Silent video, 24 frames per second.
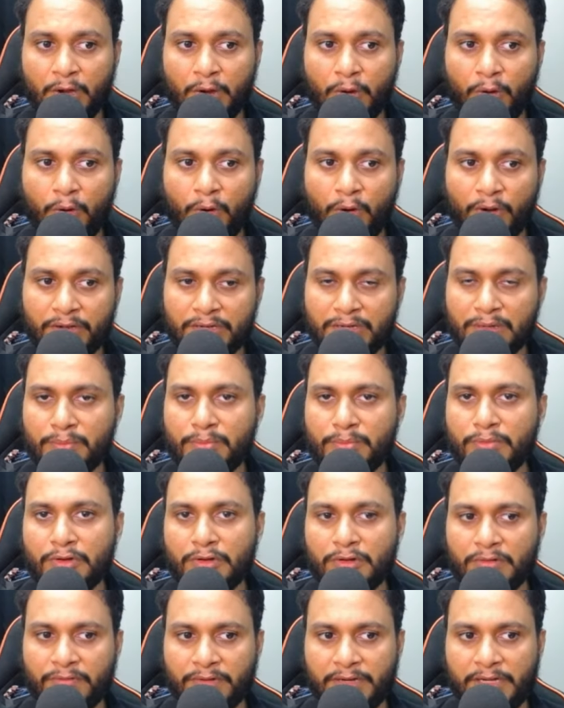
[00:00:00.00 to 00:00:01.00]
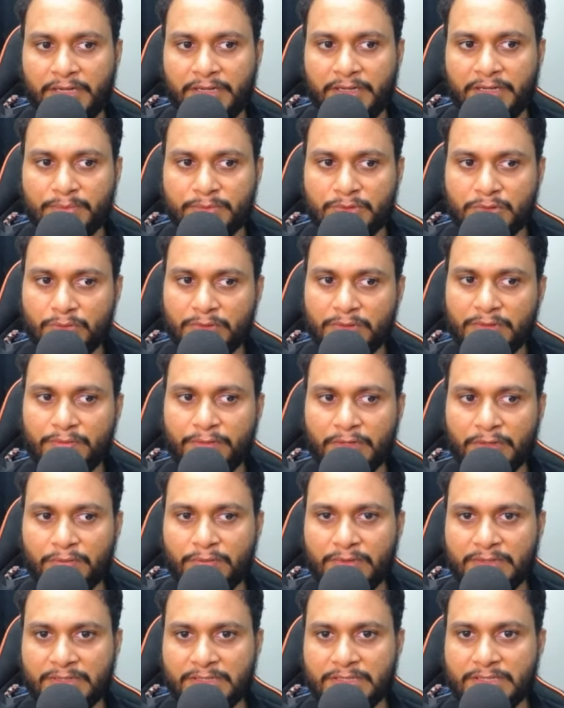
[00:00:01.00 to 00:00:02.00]
odd number of items with
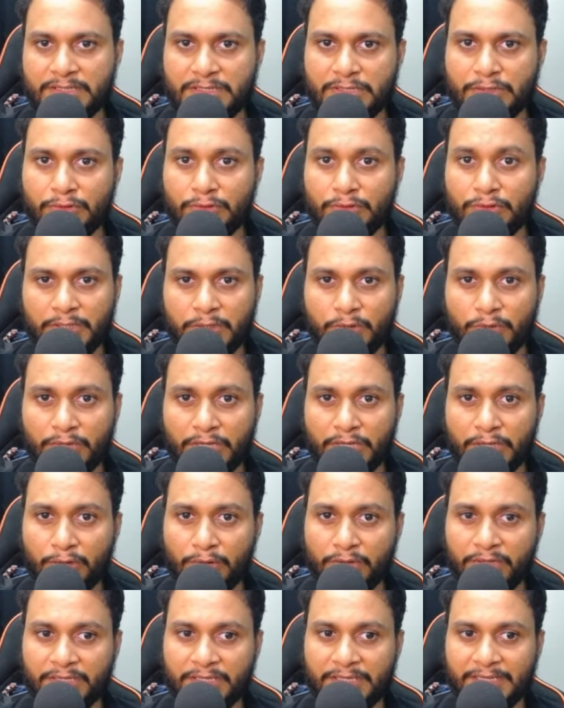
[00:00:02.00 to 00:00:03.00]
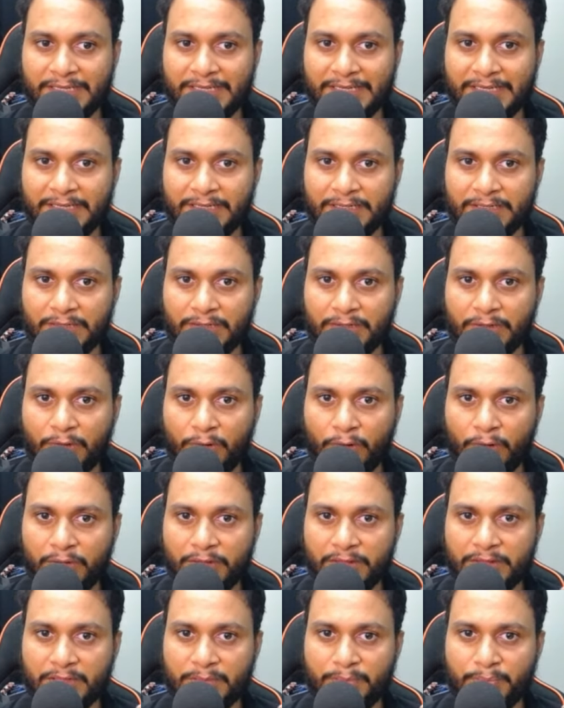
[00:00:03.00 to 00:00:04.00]
frequency 0, you cannot create
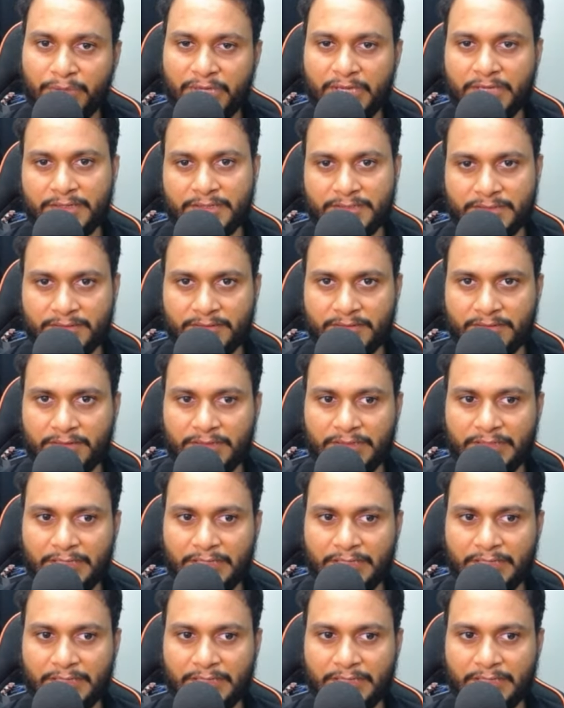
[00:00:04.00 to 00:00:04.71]
all the pairs.